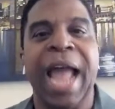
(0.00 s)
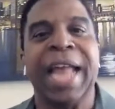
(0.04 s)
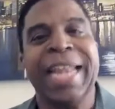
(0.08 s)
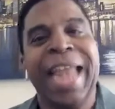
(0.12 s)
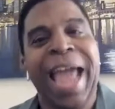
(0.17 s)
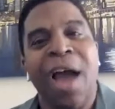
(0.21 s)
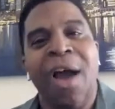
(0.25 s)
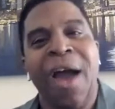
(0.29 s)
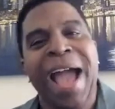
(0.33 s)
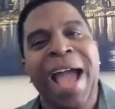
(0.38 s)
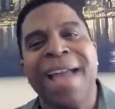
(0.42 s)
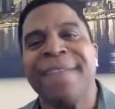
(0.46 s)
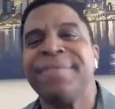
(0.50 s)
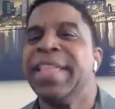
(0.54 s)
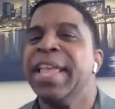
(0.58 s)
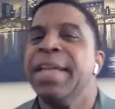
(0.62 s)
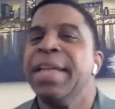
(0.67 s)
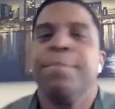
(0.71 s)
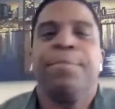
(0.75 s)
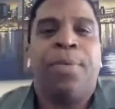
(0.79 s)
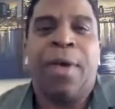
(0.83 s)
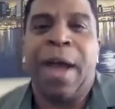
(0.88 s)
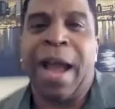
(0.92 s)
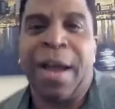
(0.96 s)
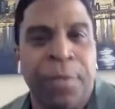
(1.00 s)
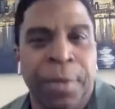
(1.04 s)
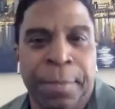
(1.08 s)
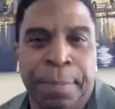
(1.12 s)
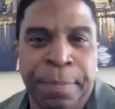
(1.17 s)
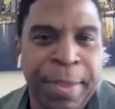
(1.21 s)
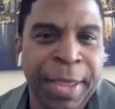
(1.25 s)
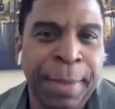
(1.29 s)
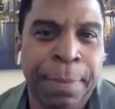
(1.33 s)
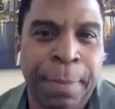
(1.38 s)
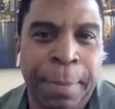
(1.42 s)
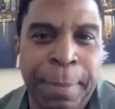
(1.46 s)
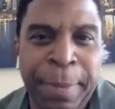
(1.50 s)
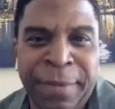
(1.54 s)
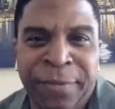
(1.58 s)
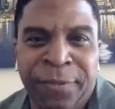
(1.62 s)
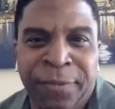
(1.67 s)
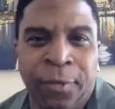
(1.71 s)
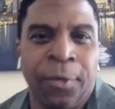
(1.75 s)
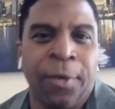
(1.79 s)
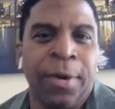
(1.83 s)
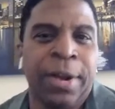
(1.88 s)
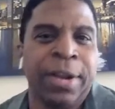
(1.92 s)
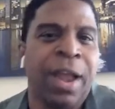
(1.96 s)
And now I've improv with people
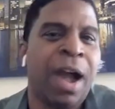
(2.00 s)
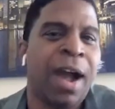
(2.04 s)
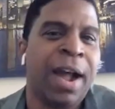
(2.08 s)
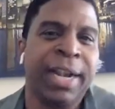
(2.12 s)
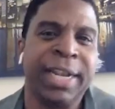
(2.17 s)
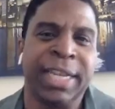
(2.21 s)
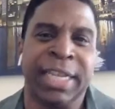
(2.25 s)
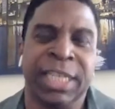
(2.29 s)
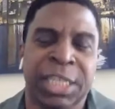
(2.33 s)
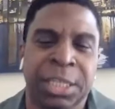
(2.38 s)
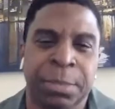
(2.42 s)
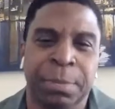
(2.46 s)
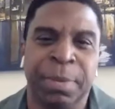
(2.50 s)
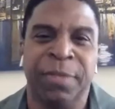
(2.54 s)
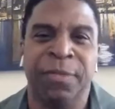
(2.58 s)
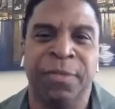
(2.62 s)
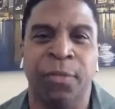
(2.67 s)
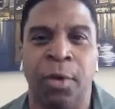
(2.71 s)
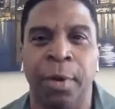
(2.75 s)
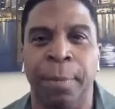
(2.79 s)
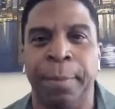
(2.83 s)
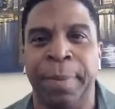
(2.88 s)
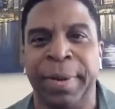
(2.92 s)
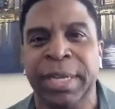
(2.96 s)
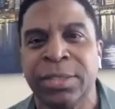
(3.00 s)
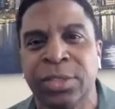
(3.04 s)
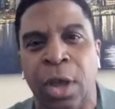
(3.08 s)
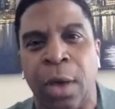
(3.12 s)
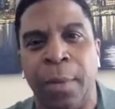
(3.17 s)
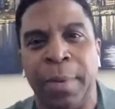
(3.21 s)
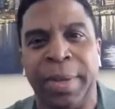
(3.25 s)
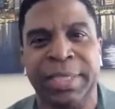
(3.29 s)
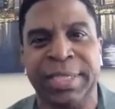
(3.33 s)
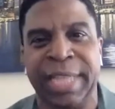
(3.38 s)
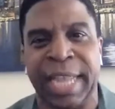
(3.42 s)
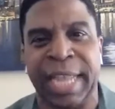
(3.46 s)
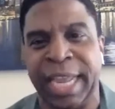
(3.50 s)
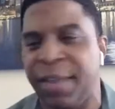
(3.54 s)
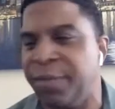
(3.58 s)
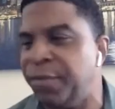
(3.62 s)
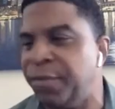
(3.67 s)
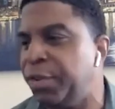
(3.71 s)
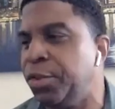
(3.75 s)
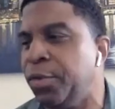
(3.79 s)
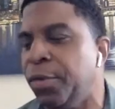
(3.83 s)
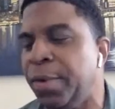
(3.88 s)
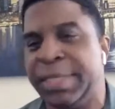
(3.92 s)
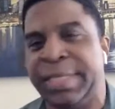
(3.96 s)
before and audiences before, but it's always like if
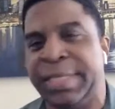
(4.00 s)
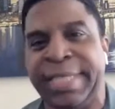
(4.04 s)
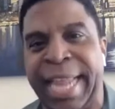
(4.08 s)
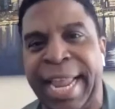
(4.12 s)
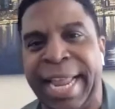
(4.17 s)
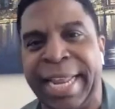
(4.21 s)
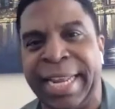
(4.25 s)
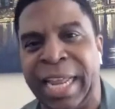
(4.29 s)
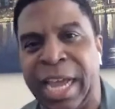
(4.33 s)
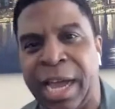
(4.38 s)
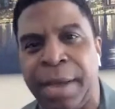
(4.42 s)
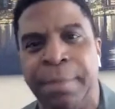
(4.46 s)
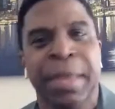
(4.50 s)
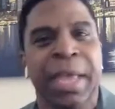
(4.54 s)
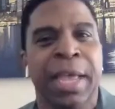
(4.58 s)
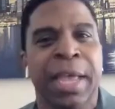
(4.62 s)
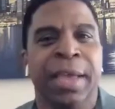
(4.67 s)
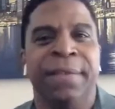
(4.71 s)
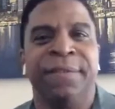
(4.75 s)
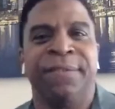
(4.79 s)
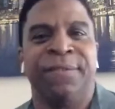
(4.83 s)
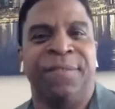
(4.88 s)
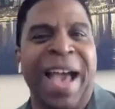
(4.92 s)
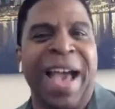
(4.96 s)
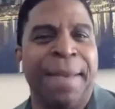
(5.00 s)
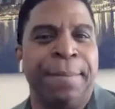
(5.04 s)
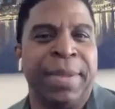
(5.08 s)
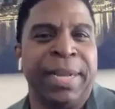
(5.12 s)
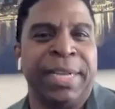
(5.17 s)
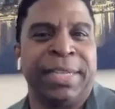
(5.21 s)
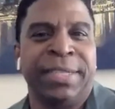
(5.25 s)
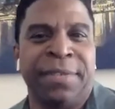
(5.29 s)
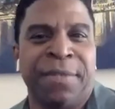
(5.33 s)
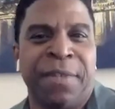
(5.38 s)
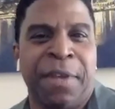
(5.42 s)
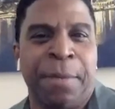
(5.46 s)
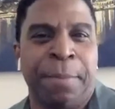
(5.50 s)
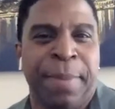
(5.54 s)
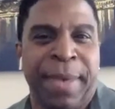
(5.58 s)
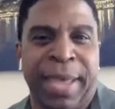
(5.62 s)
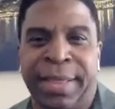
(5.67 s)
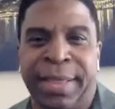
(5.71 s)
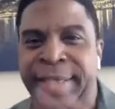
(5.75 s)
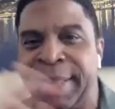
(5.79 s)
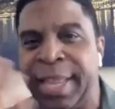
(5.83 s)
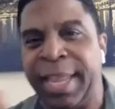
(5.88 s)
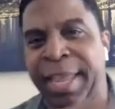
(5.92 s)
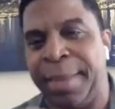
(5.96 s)
you're doing stand up, five minutes of your
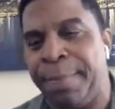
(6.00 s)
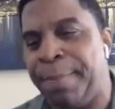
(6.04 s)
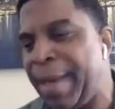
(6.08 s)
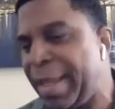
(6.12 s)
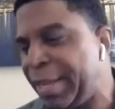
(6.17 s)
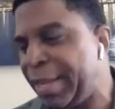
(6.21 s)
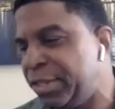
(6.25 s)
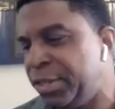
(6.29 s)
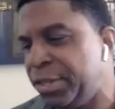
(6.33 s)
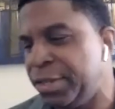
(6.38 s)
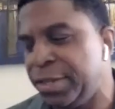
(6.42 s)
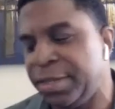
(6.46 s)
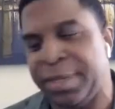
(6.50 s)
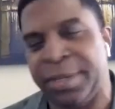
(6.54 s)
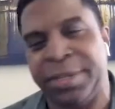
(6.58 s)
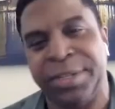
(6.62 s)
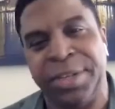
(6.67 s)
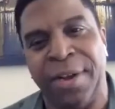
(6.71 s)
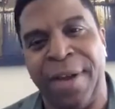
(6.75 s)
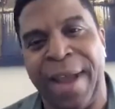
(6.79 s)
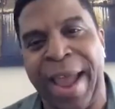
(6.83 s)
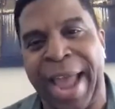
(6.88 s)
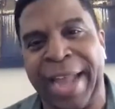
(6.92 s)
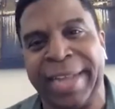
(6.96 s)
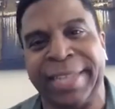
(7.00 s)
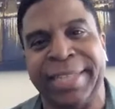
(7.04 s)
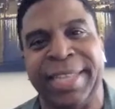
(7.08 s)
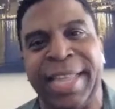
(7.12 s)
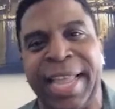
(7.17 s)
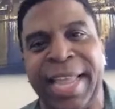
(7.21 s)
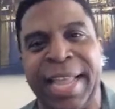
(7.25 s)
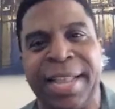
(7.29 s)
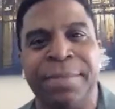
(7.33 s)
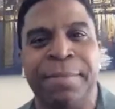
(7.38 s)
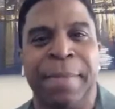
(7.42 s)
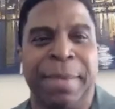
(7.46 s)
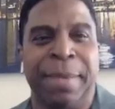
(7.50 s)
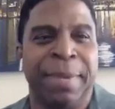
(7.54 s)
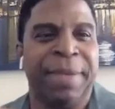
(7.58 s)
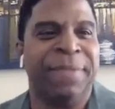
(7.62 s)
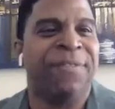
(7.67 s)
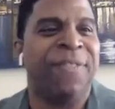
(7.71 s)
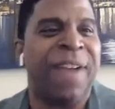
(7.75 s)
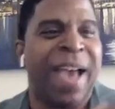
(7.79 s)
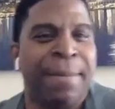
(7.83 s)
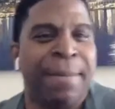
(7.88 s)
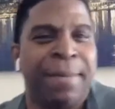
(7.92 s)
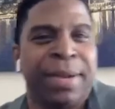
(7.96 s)
bit, then get back to your, your act. Then maybe
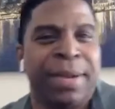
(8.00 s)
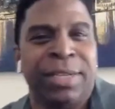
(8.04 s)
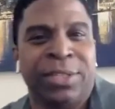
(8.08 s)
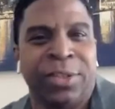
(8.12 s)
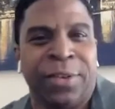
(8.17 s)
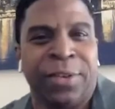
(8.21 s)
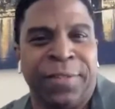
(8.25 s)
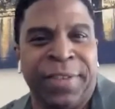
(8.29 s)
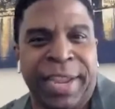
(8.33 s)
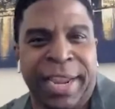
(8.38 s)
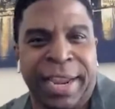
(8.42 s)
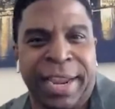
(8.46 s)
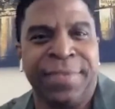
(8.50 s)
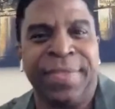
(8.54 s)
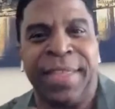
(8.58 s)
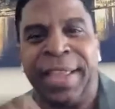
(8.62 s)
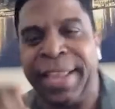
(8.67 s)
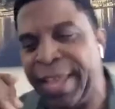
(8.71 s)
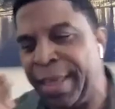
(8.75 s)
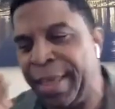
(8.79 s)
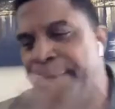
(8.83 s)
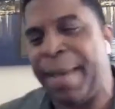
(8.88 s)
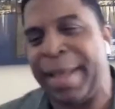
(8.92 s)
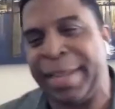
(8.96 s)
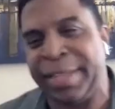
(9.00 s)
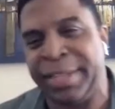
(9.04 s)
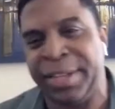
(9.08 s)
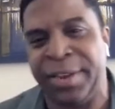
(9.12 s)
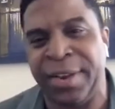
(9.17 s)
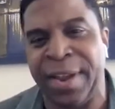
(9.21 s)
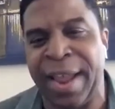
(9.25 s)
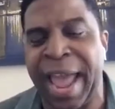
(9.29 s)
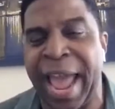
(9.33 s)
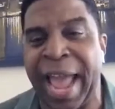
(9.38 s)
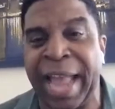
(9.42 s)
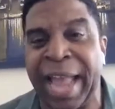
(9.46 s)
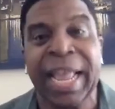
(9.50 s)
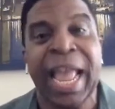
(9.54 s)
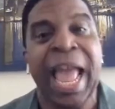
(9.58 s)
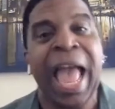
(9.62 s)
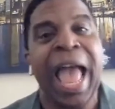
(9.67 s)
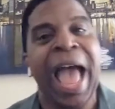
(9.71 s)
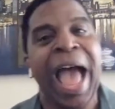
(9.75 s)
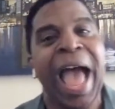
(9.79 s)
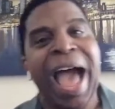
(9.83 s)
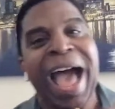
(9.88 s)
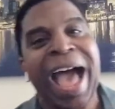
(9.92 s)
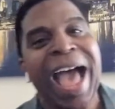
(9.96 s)
five minutes over here, then get back to your act.
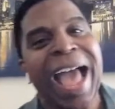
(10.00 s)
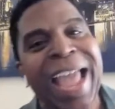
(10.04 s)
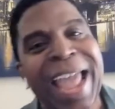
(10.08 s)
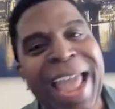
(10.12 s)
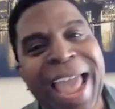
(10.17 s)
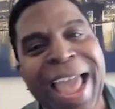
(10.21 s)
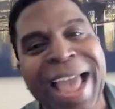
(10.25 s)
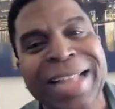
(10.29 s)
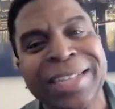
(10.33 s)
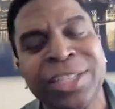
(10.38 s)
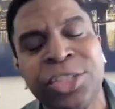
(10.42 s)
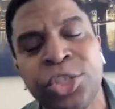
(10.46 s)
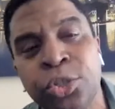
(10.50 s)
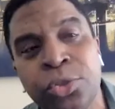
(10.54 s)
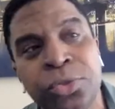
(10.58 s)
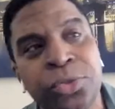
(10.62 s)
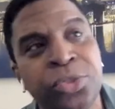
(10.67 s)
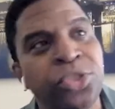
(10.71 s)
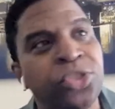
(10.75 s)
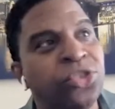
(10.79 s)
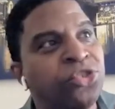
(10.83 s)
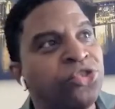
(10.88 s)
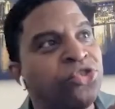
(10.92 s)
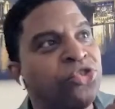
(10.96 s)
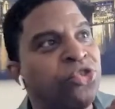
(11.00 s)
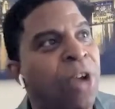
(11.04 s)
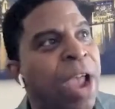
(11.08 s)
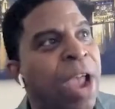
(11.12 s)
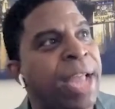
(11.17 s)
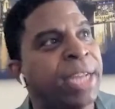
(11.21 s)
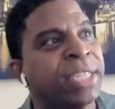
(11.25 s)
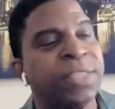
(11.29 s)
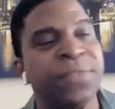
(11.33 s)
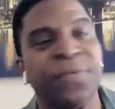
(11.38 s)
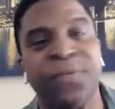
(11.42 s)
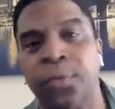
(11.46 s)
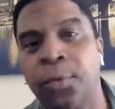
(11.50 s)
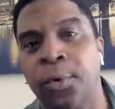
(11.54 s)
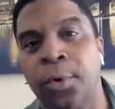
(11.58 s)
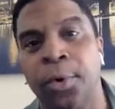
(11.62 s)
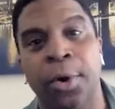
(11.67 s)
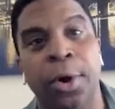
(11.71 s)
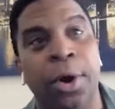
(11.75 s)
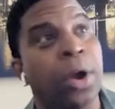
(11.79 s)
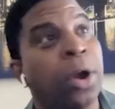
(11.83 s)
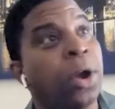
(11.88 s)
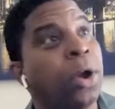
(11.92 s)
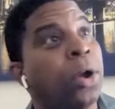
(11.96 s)
I had to stretch
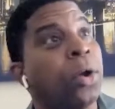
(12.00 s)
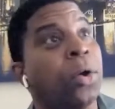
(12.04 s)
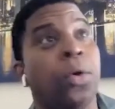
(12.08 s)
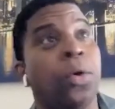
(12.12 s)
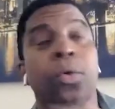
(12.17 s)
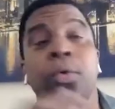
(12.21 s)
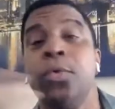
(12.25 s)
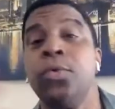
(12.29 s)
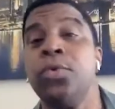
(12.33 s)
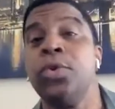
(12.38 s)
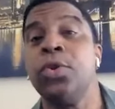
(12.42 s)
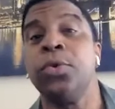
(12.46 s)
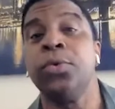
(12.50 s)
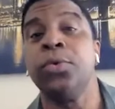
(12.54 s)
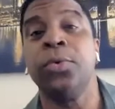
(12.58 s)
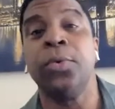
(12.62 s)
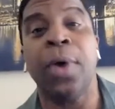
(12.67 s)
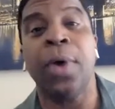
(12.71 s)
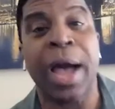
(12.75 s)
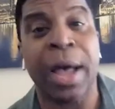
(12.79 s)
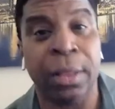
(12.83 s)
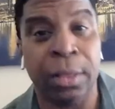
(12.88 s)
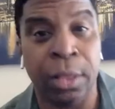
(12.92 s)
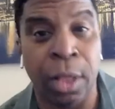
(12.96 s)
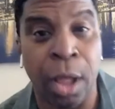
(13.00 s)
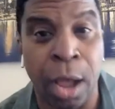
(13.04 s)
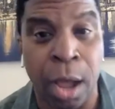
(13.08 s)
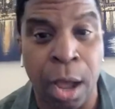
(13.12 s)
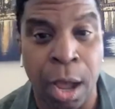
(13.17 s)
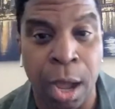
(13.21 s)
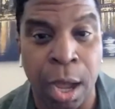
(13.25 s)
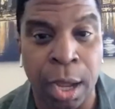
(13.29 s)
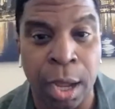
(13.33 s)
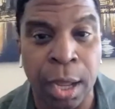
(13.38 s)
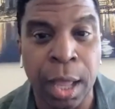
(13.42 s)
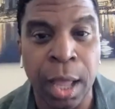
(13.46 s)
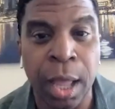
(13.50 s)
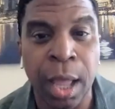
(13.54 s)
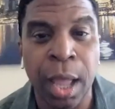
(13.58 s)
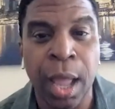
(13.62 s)
for who knew how long.